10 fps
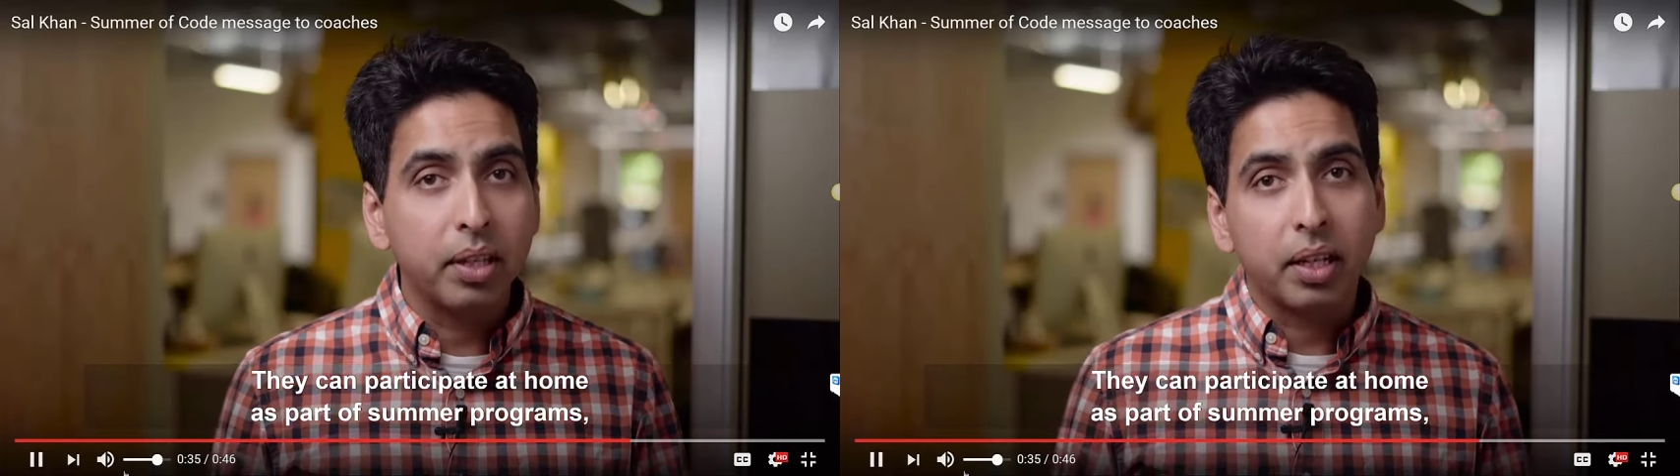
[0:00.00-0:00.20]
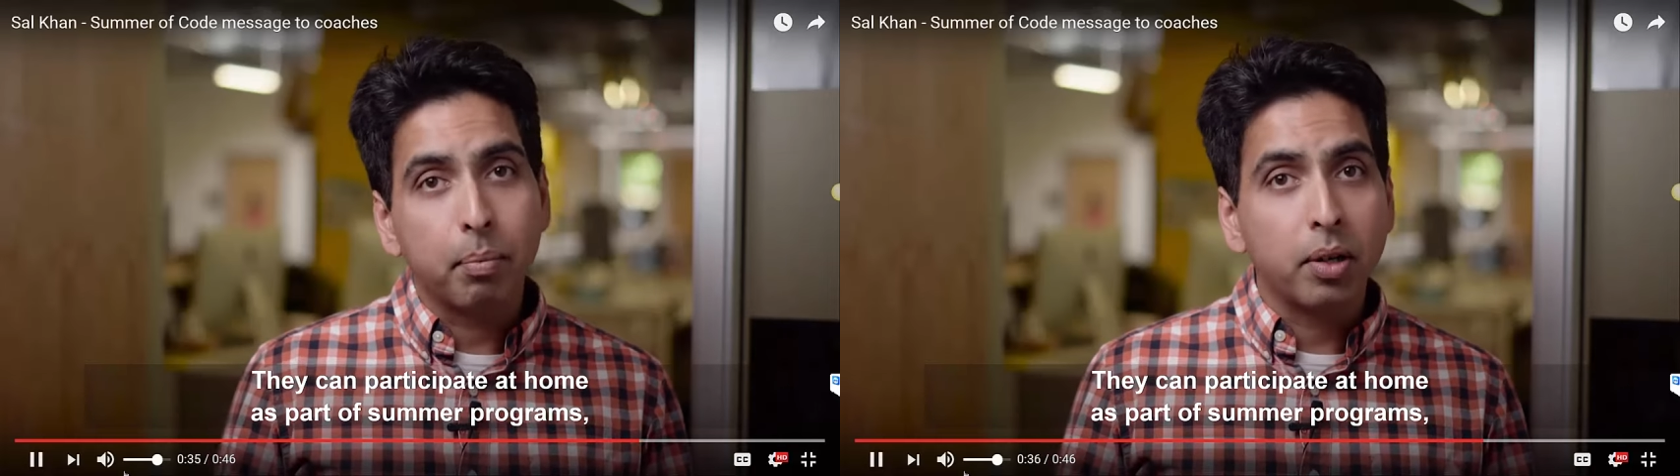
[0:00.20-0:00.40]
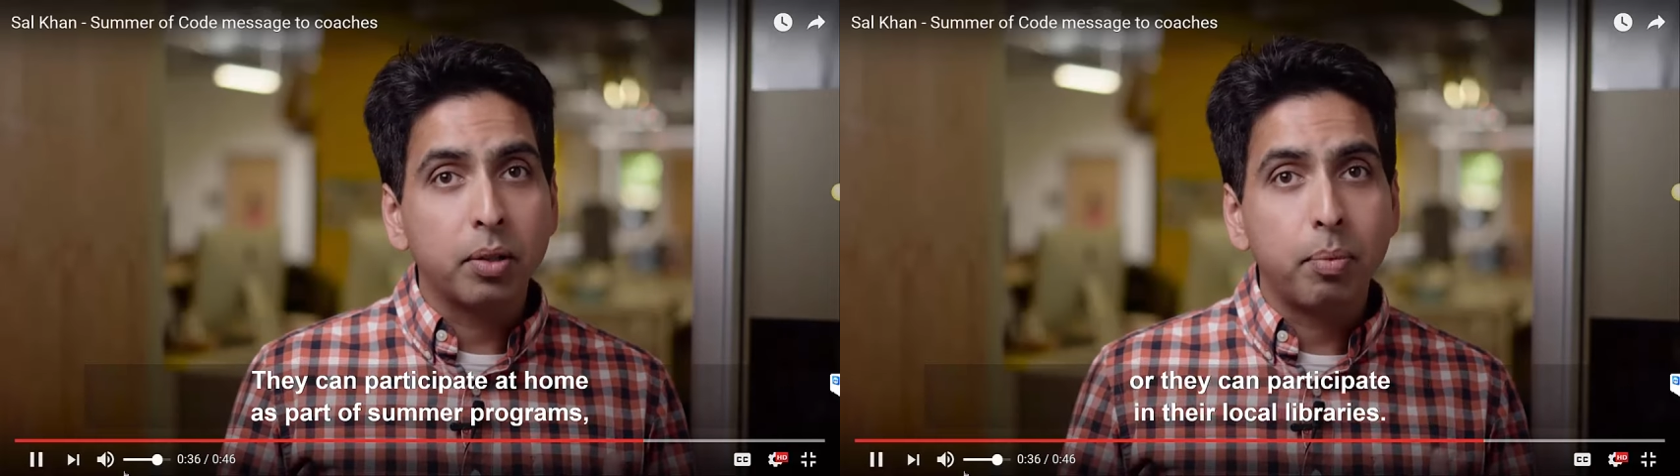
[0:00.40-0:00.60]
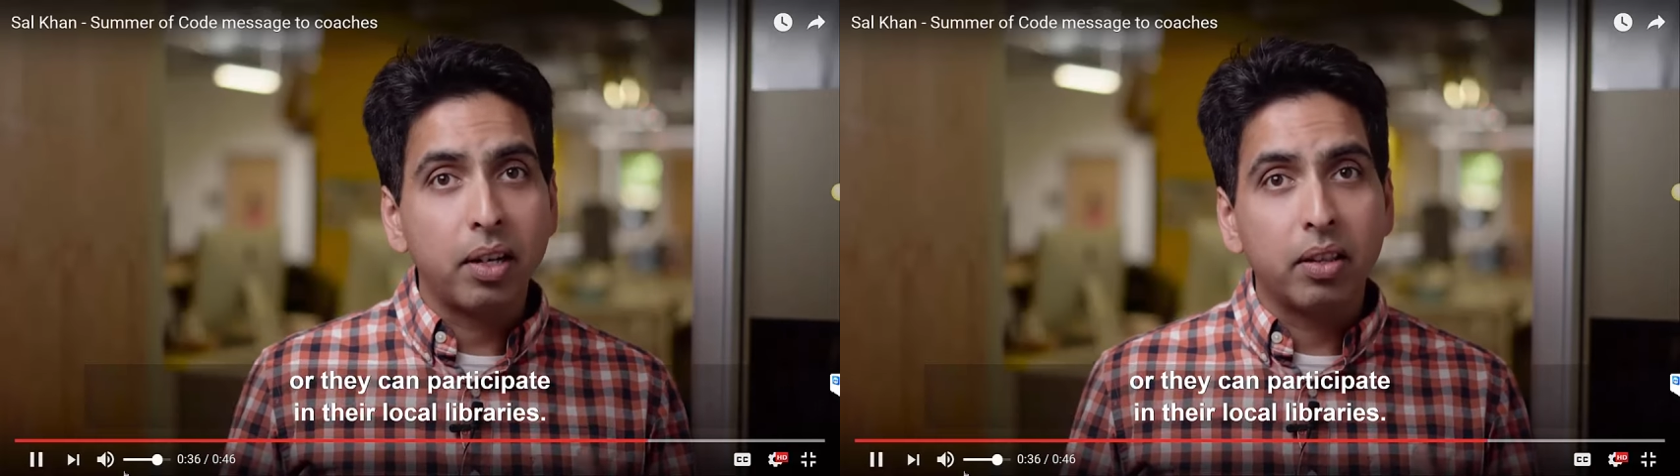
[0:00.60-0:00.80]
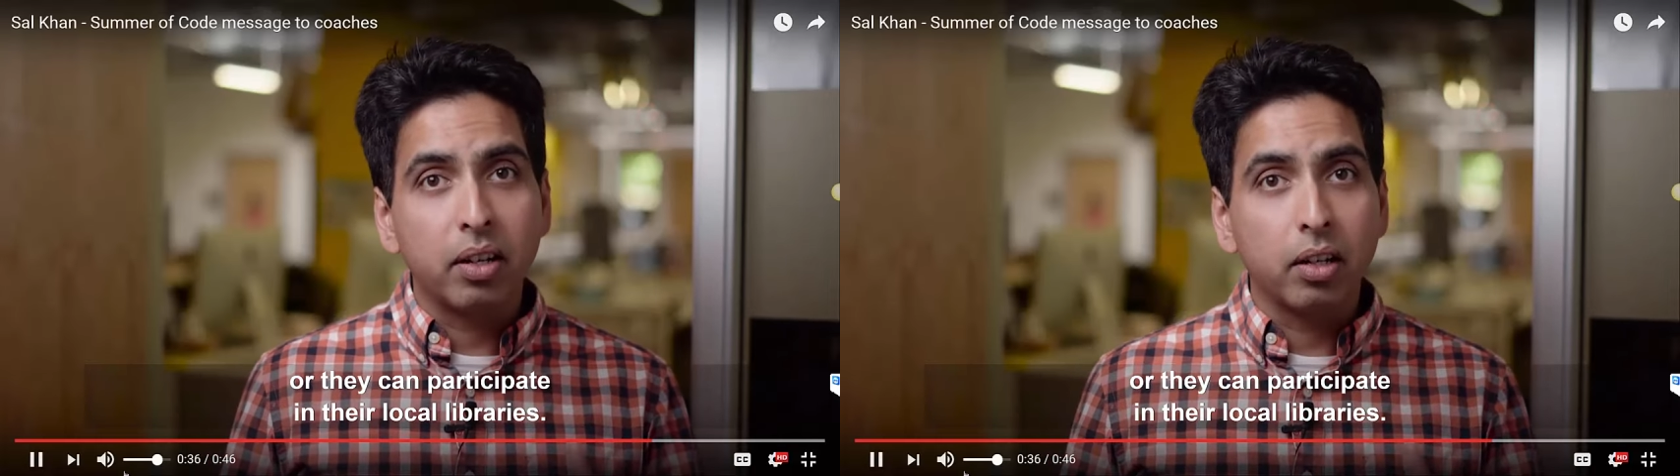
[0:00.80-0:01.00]
They can participate
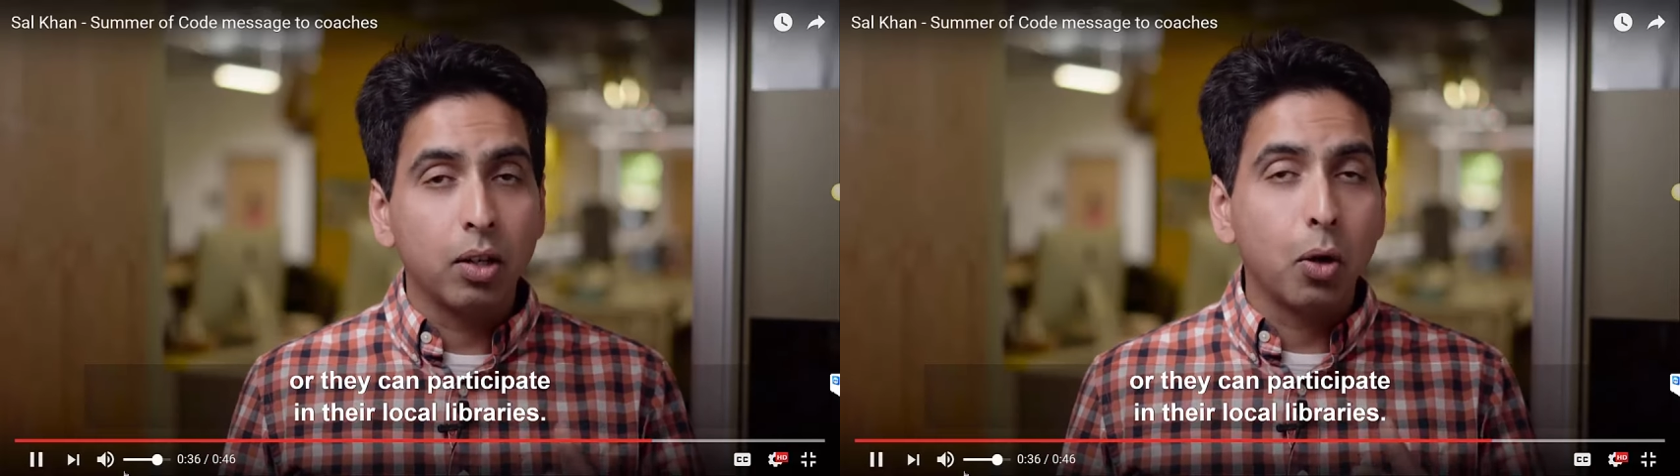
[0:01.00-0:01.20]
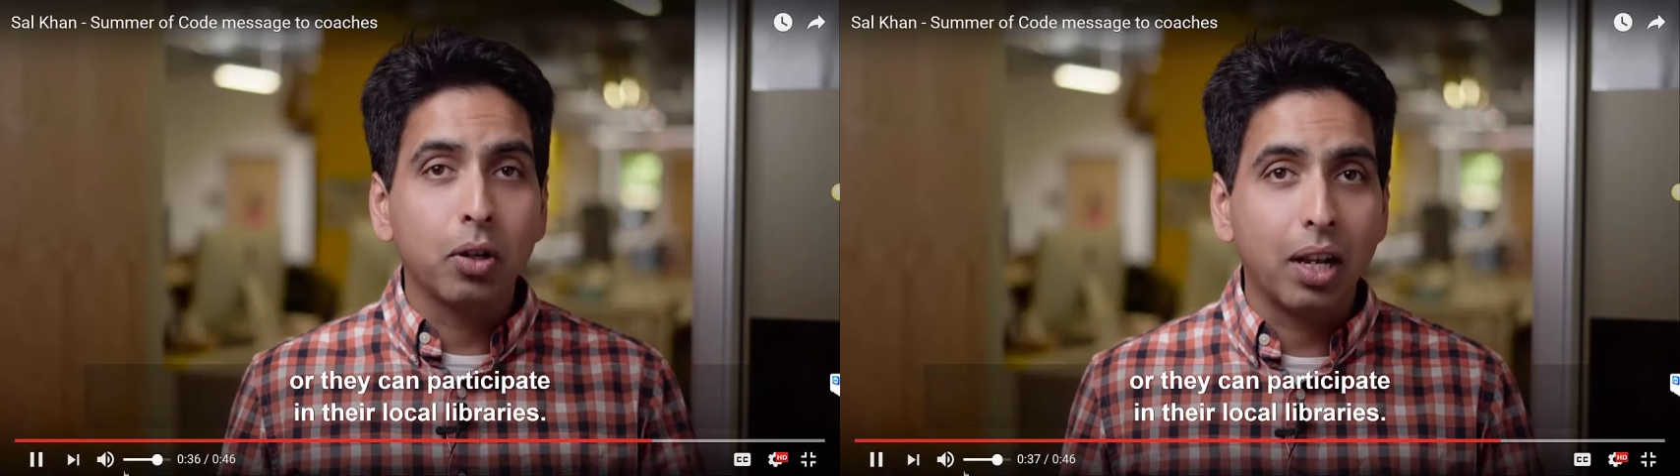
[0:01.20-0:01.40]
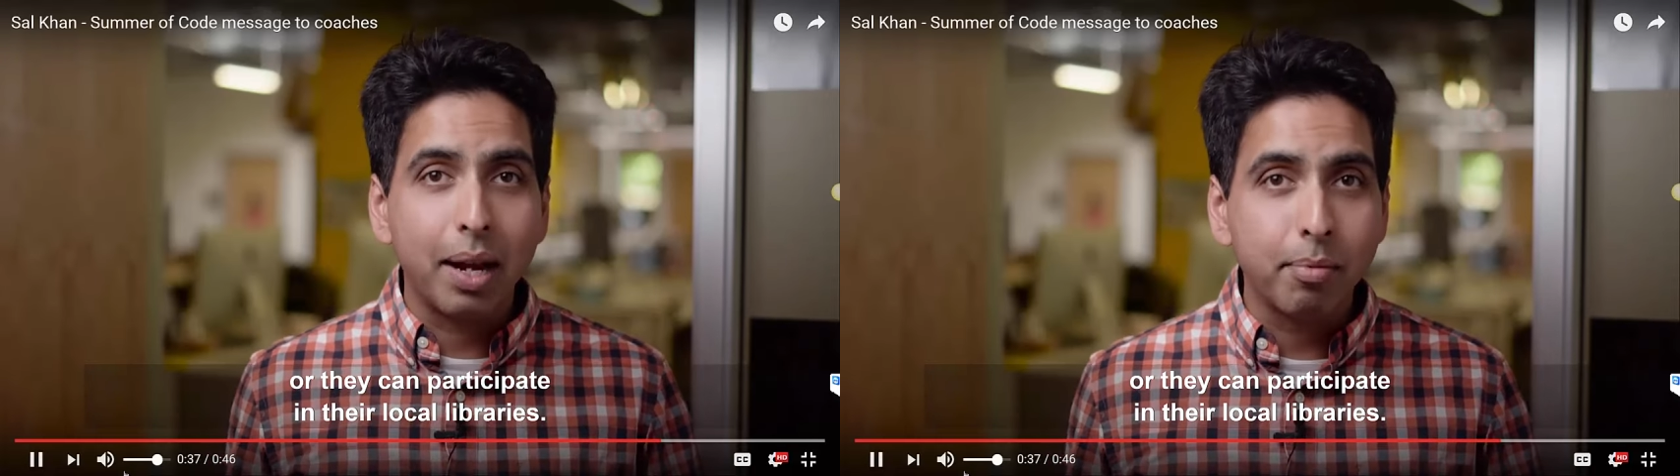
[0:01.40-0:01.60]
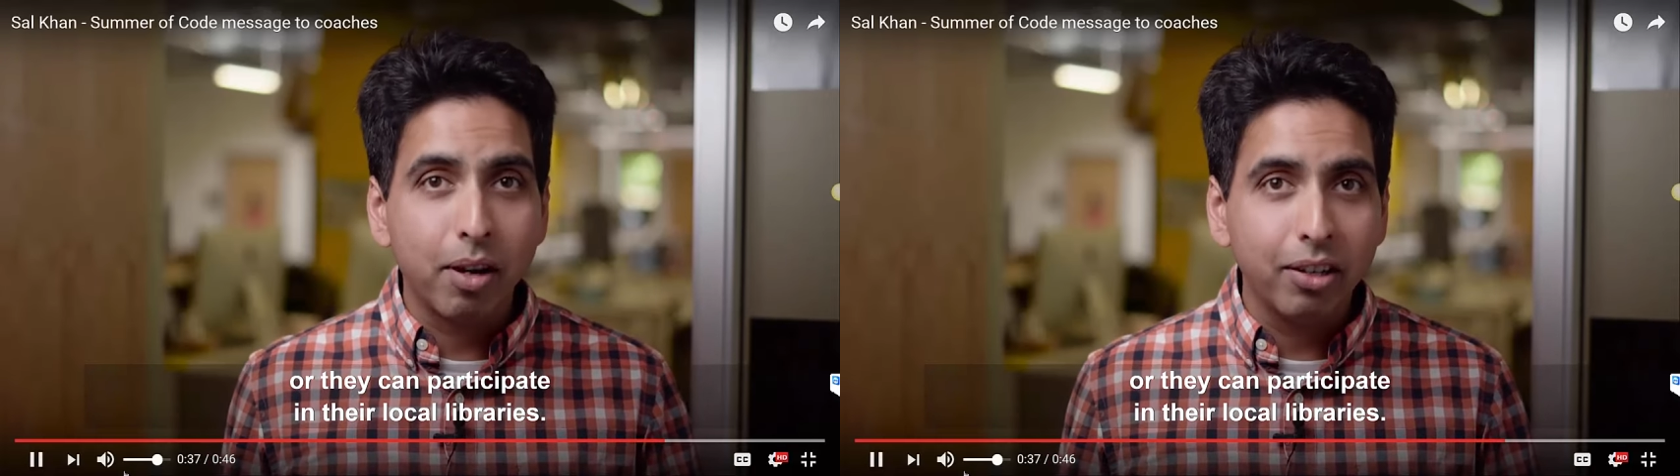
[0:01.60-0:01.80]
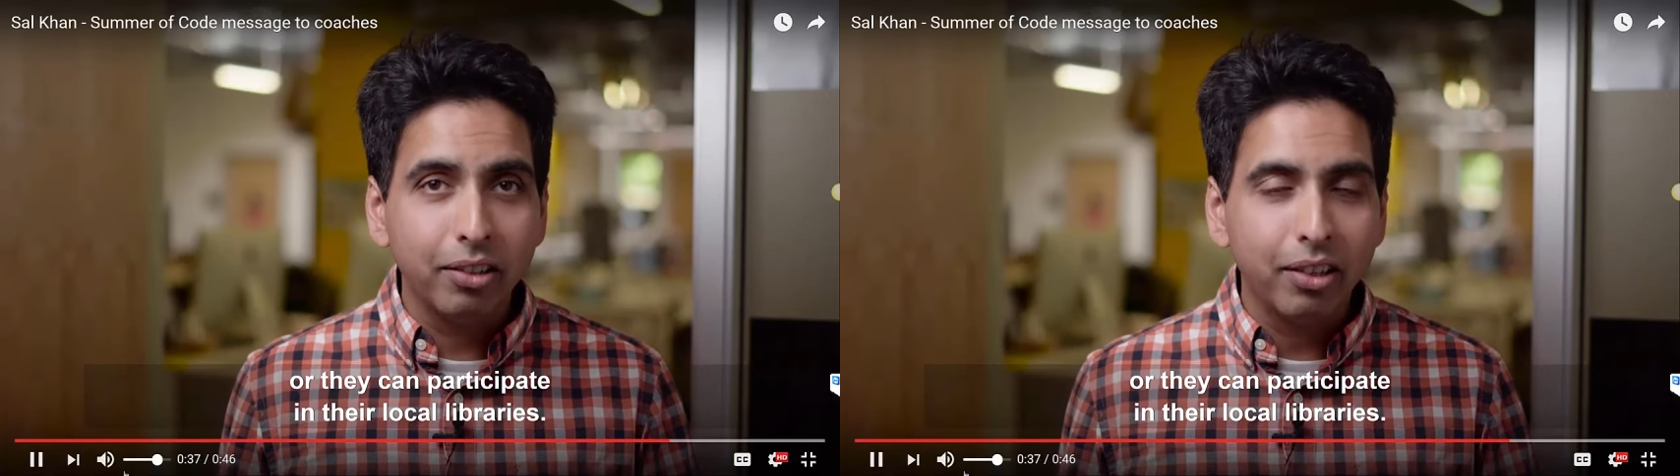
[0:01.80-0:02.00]
in their local
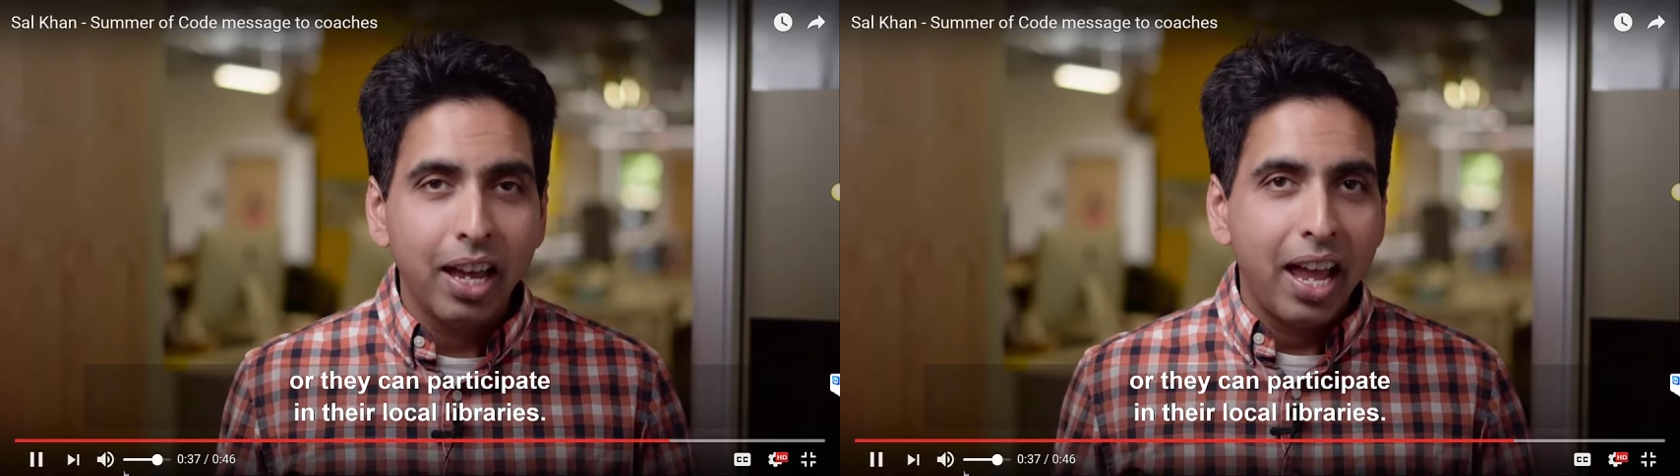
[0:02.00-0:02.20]
libraries.